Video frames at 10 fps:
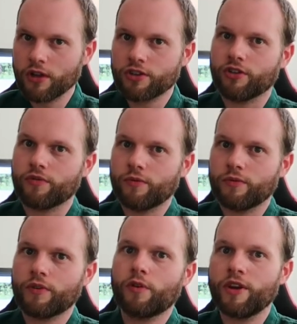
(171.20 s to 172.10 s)
So
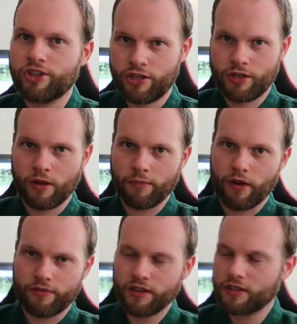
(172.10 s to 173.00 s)
the question
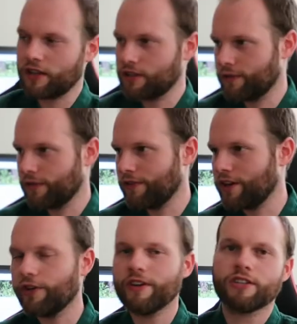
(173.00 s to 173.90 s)
above in the title of the
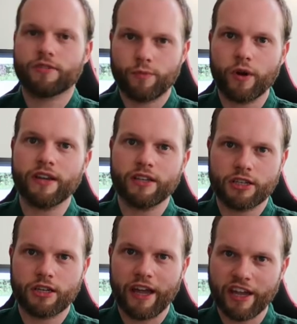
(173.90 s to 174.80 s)
video is, what
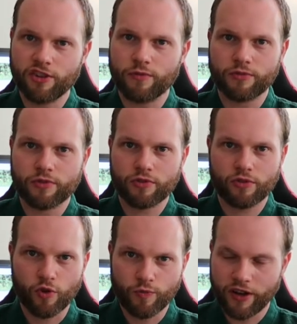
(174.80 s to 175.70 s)
is Haedong
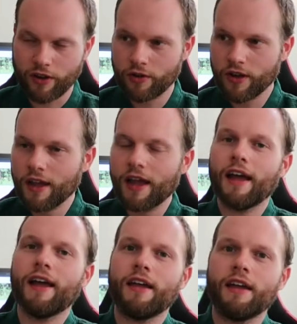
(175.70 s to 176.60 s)
Kumdo?
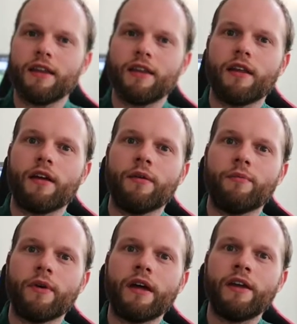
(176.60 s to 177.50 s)
And
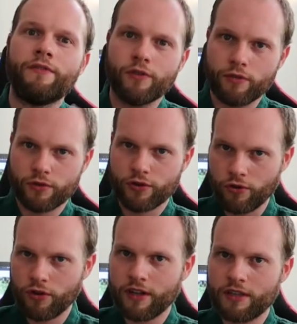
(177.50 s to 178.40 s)
if you
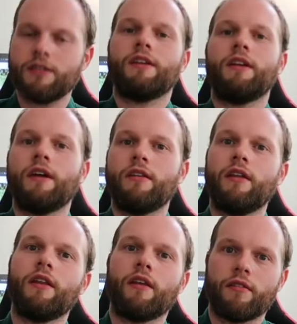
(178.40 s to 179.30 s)
Google it, and I
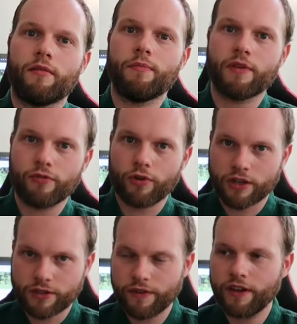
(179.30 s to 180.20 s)
did that before
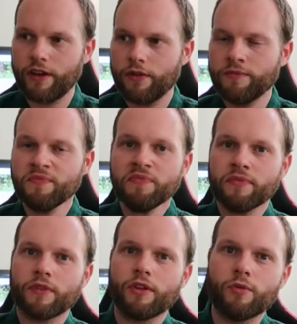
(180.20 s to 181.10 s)
this video,
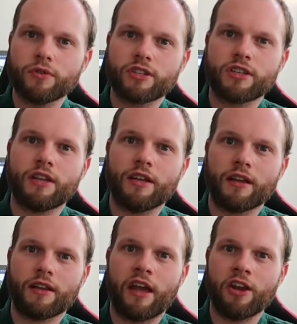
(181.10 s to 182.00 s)
you will see
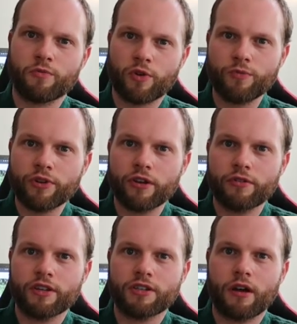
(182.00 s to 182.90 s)
that Haedong
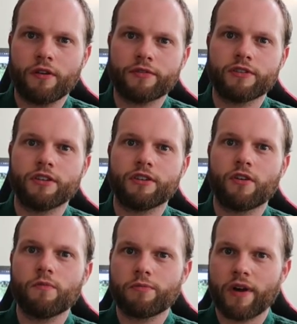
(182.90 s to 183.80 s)
Kumdo is often
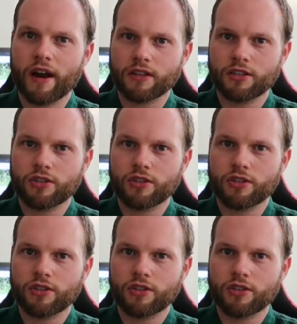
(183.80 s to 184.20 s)
compared